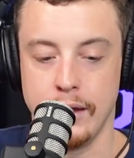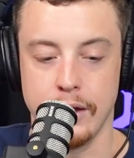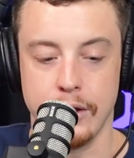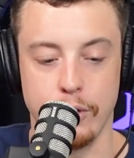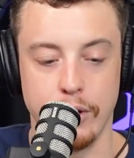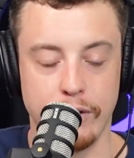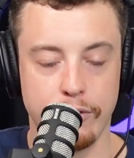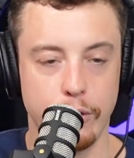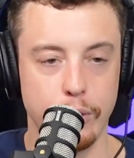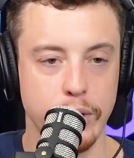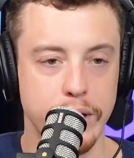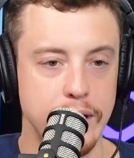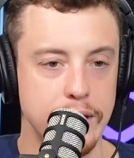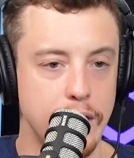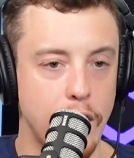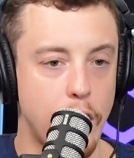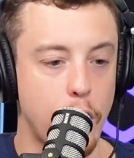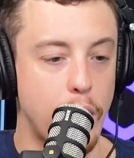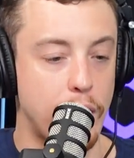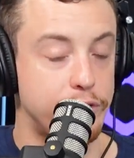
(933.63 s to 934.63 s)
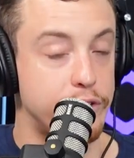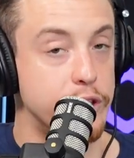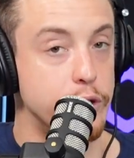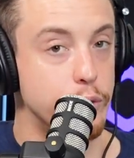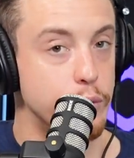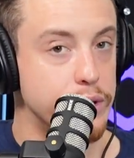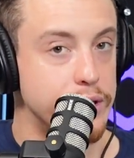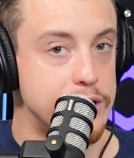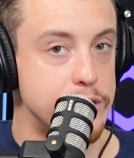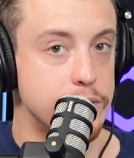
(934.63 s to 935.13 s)
You never really know after
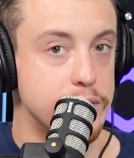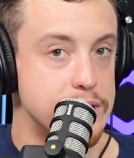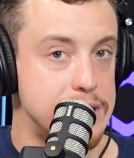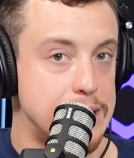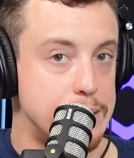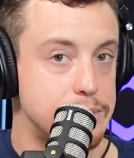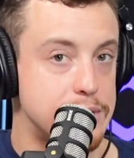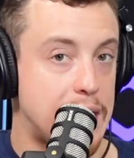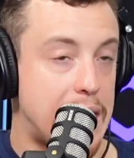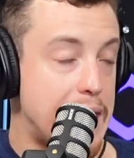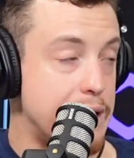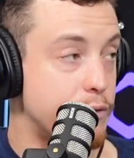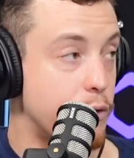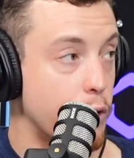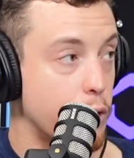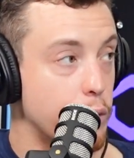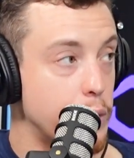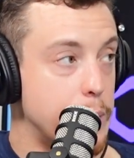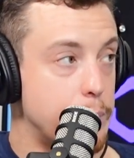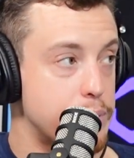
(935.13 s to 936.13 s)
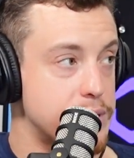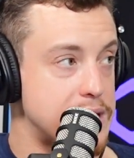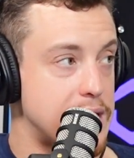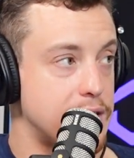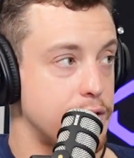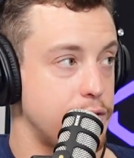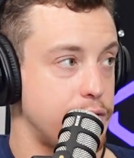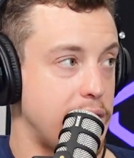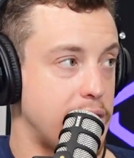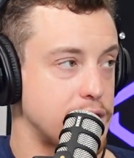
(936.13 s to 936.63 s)
you really do the deep dive or we
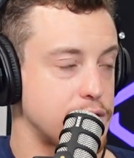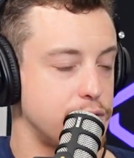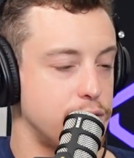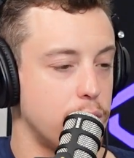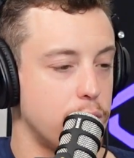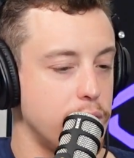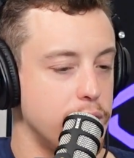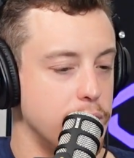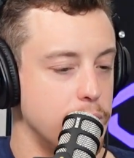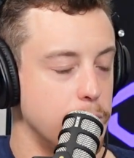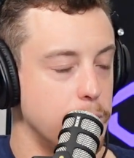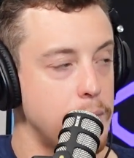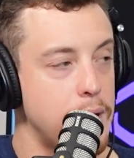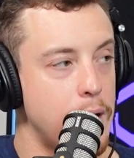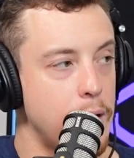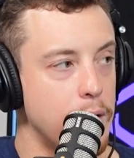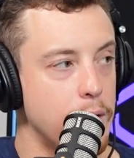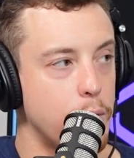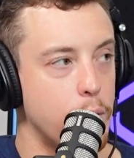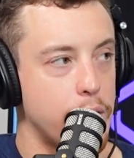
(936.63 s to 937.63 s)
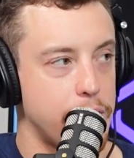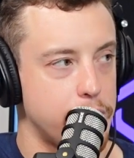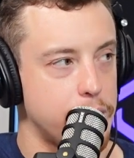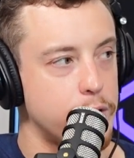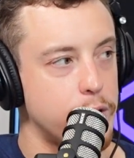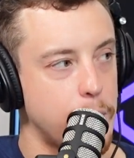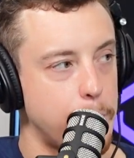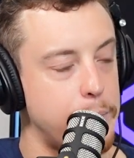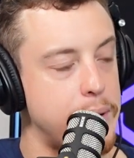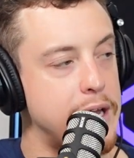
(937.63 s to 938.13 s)
present the facts for you, whether
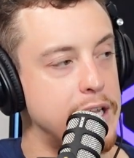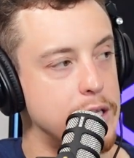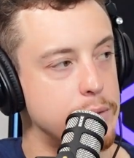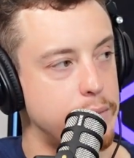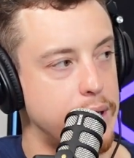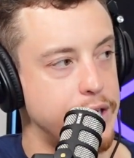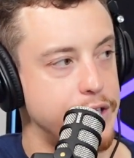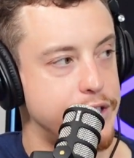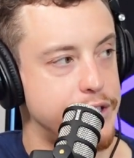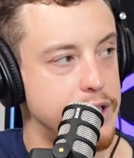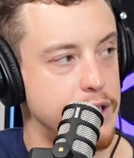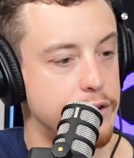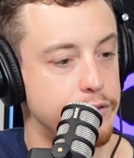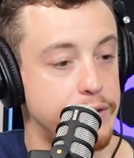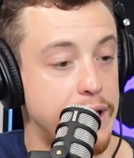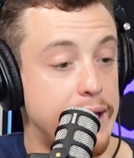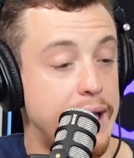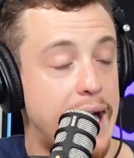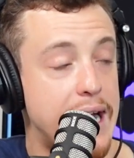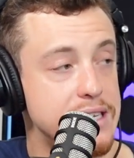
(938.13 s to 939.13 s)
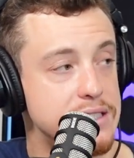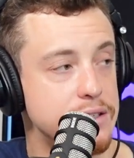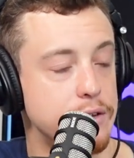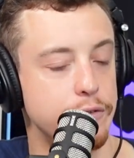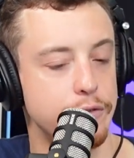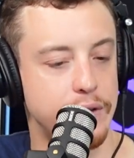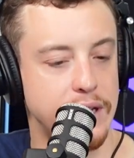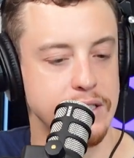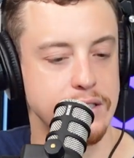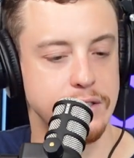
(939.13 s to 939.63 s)
your opinion might shift. And as an
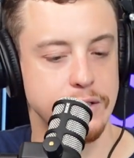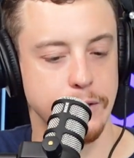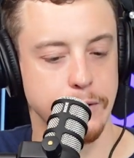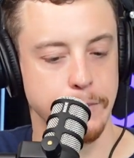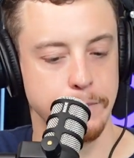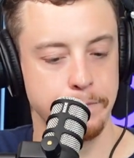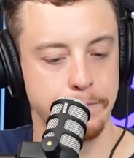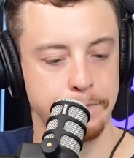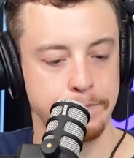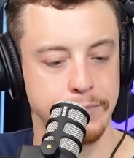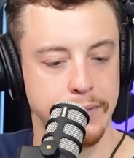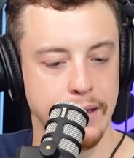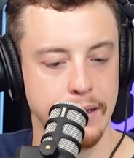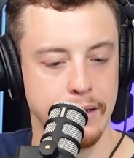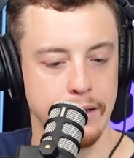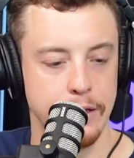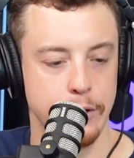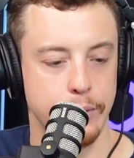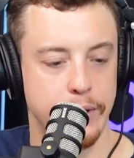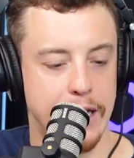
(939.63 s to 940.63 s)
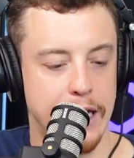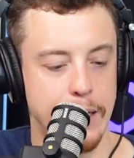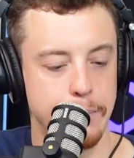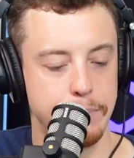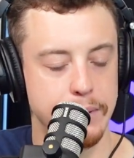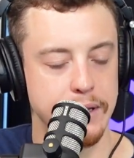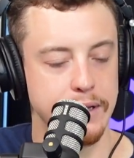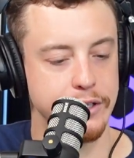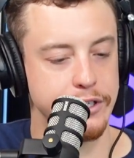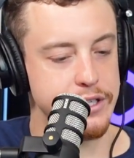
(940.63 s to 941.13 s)
investor, you can't
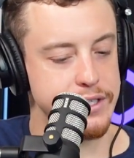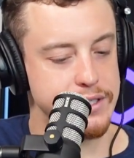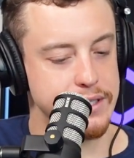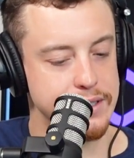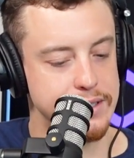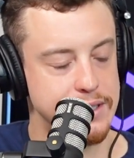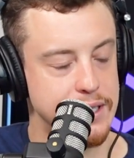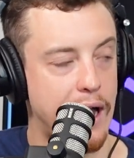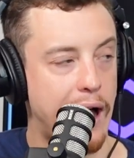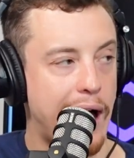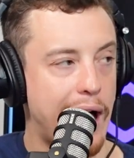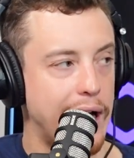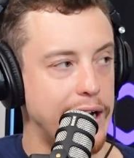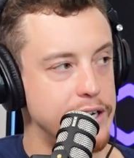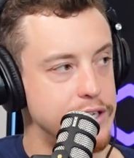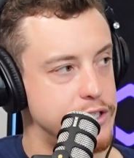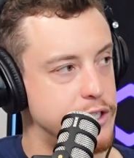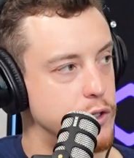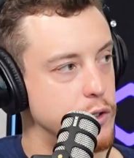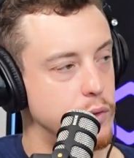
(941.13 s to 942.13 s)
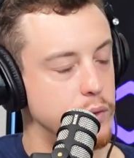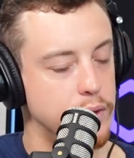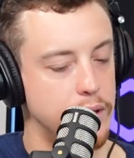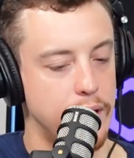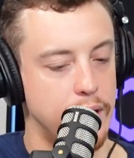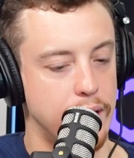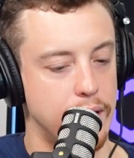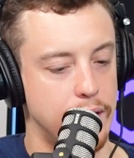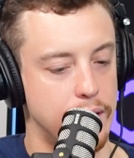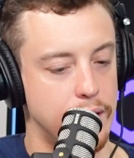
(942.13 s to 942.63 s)
be just tied to
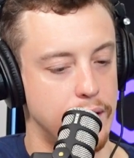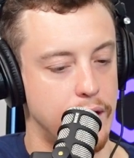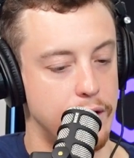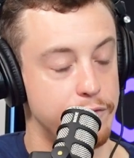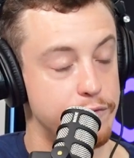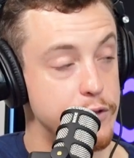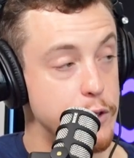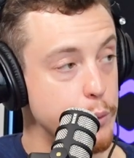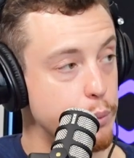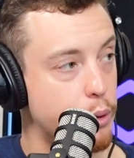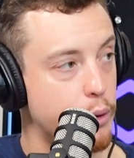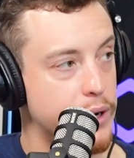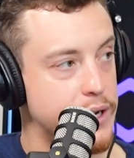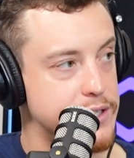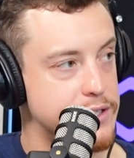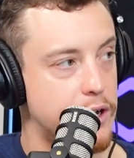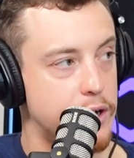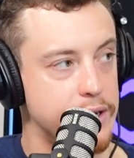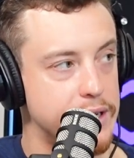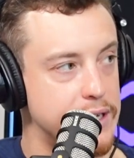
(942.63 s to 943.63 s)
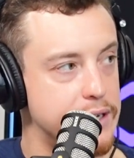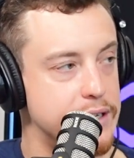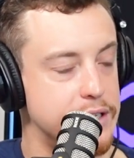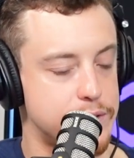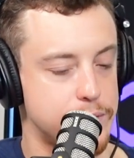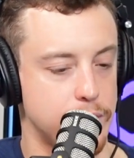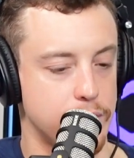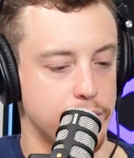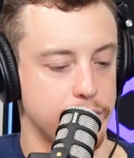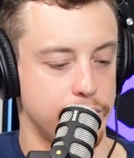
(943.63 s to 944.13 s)
a viewpoint on any
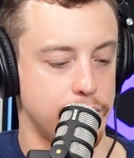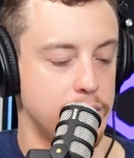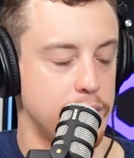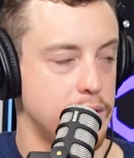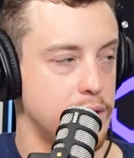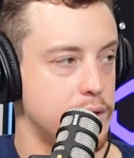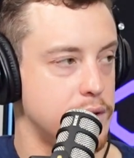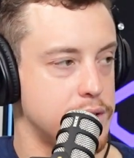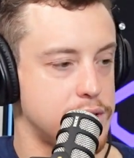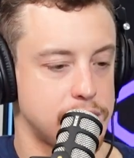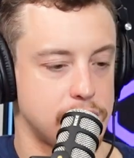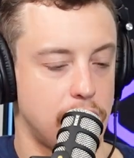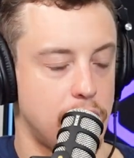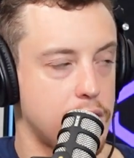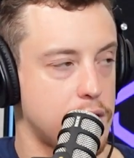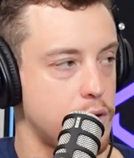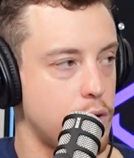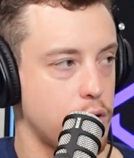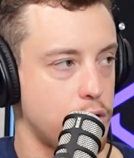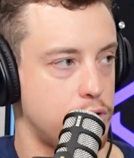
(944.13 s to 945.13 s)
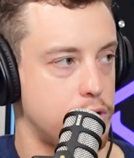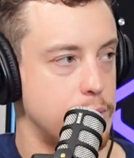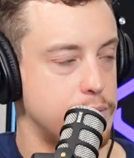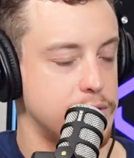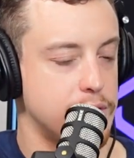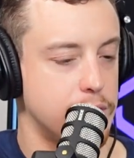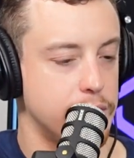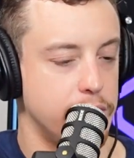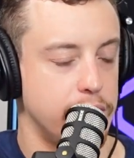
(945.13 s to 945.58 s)
sort of stock or crypto.